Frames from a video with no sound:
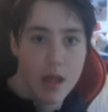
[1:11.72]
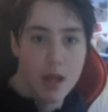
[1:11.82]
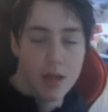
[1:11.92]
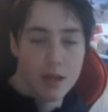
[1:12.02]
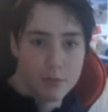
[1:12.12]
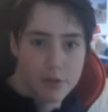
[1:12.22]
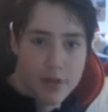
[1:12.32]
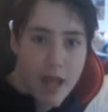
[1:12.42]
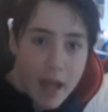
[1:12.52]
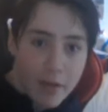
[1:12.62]
which is
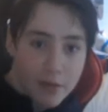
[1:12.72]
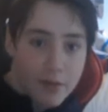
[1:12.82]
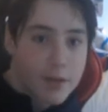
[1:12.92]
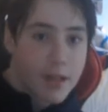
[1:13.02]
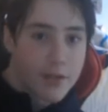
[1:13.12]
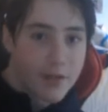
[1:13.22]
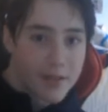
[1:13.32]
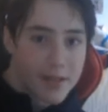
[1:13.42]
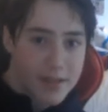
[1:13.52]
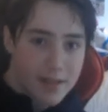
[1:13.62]
after the
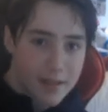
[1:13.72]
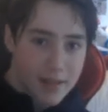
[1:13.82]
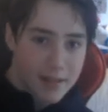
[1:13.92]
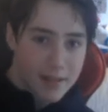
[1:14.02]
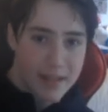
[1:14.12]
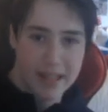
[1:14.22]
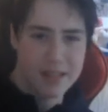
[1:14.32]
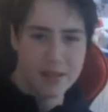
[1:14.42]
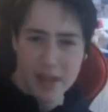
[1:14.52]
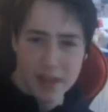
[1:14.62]
tensions, things are
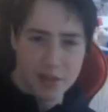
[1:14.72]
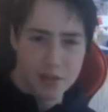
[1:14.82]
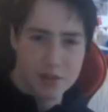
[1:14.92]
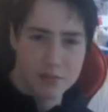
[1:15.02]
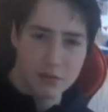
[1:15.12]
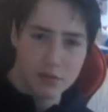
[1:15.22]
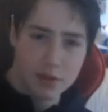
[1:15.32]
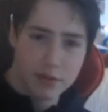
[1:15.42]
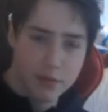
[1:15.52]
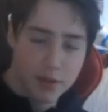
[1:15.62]
not going to look smoothly
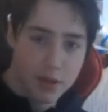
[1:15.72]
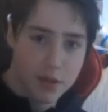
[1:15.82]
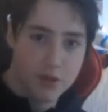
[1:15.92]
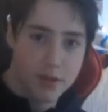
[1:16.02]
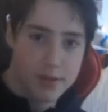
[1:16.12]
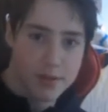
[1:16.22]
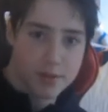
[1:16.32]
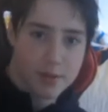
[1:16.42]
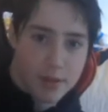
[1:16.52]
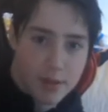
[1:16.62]
for the countries
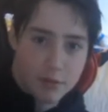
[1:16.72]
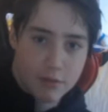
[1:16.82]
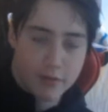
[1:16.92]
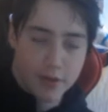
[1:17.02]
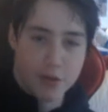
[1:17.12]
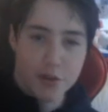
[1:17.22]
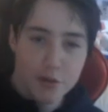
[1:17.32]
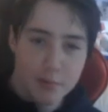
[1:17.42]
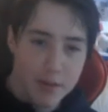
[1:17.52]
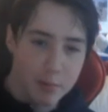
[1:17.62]
who have like 2
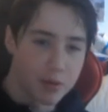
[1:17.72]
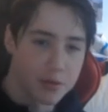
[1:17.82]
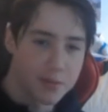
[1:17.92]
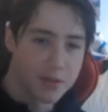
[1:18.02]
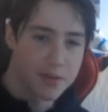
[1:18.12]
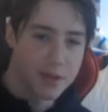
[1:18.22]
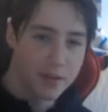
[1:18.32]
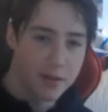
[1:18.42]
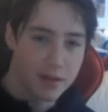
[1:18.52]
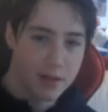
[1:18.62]
people in their military,
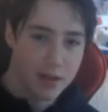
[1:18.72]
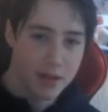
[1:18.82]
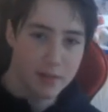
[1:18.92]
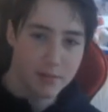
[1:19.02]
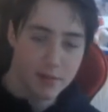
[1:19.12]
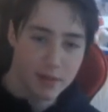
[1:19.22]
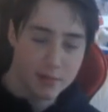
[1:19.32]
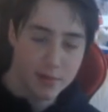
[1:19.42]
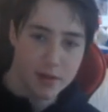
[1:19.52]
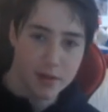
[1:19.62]

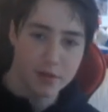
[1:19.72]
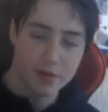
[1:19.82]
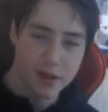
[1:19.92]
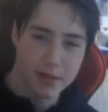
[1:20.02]
compared to like